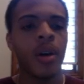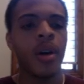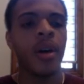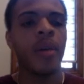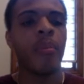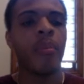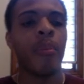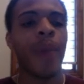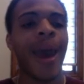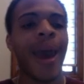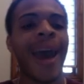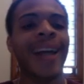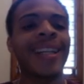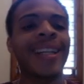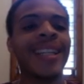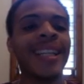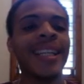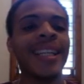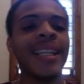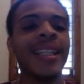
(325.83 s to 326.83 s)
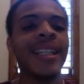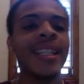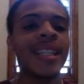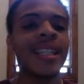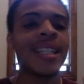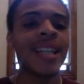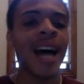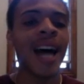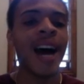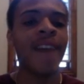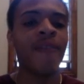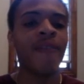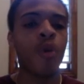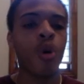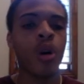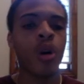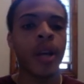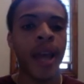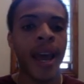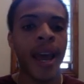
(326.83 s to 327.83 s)
MACD does not
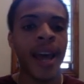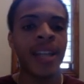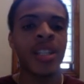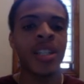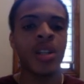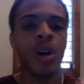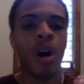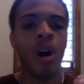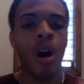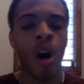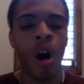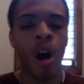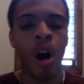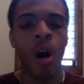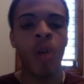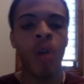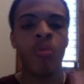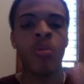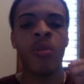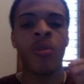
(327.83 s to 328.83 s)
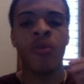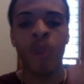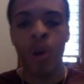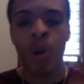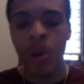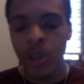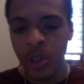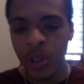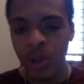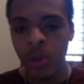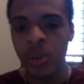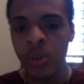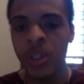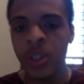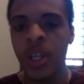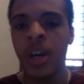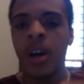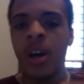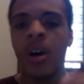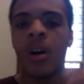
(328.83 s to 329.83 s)
forecast all reversals.
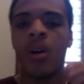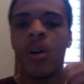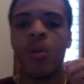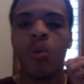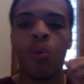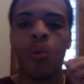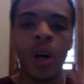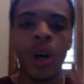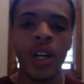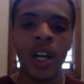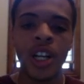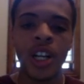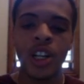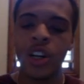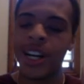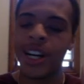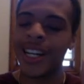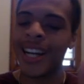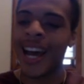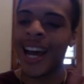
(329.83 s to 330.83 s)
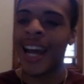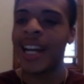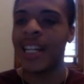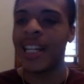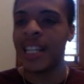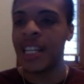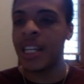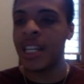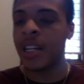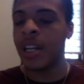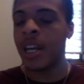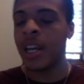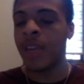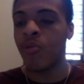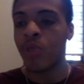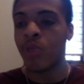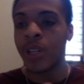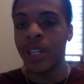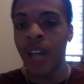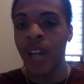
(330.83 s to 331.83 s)
119 in
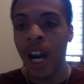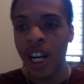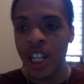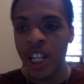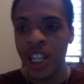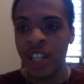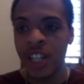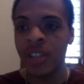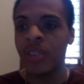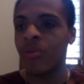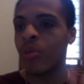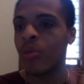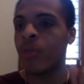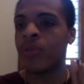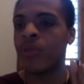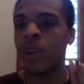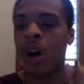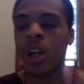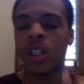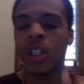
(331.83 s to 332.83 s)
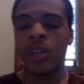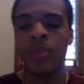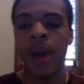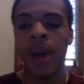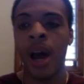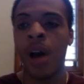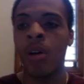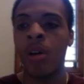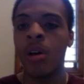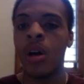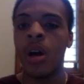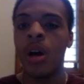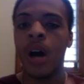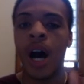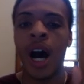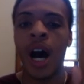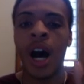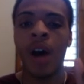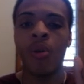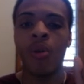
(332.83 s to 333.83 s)
reduction. We've talked about
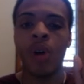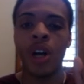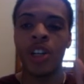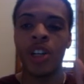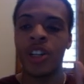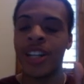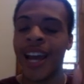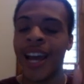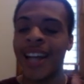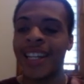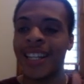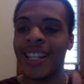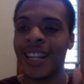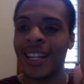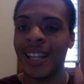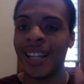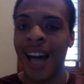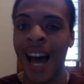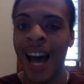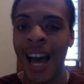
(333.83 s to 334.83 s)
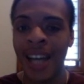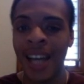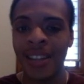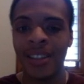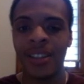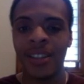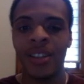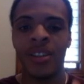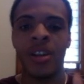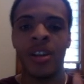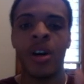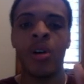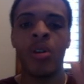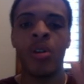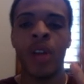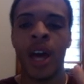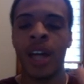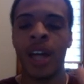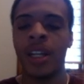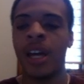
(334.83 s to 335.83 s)
uh, 119 a lot, you know,
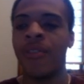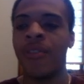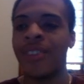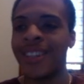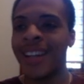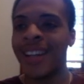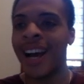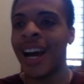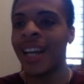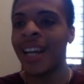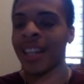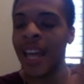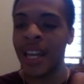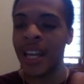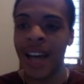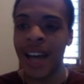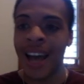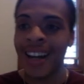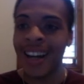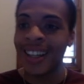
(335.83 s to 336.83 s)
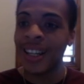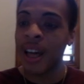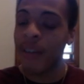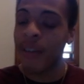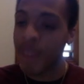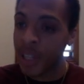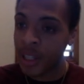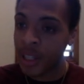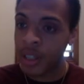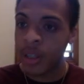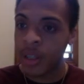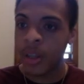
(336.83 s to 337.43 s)
that 11 9, that 9 11,